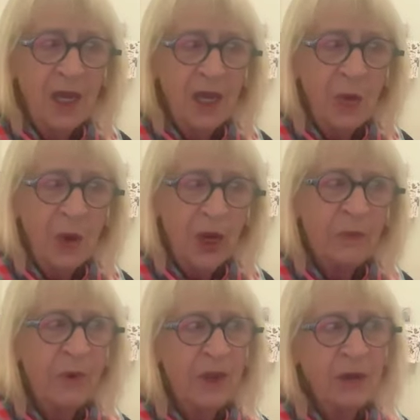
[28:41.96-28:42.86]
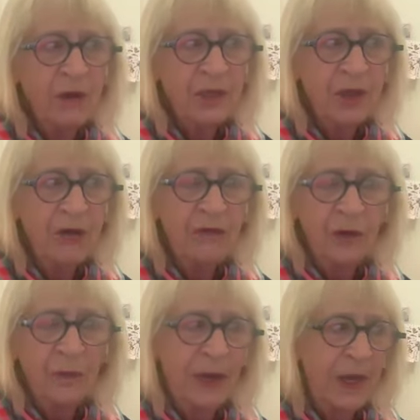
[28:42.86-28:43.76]
you work, when you're a sole
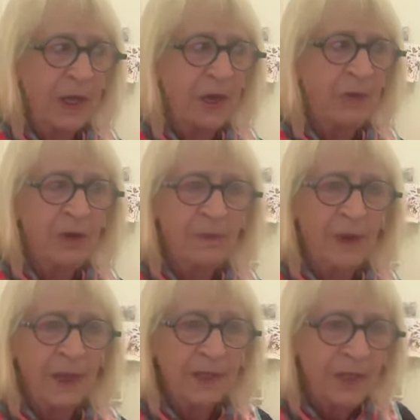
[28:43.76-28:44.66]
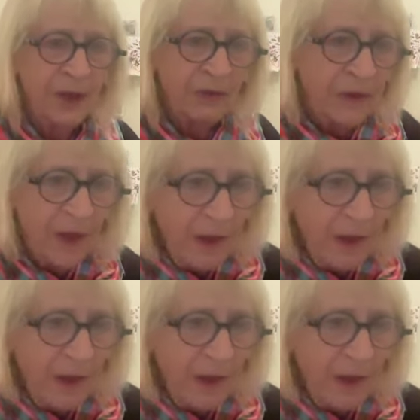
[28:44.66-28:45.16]
filmmaker, you work by yourself,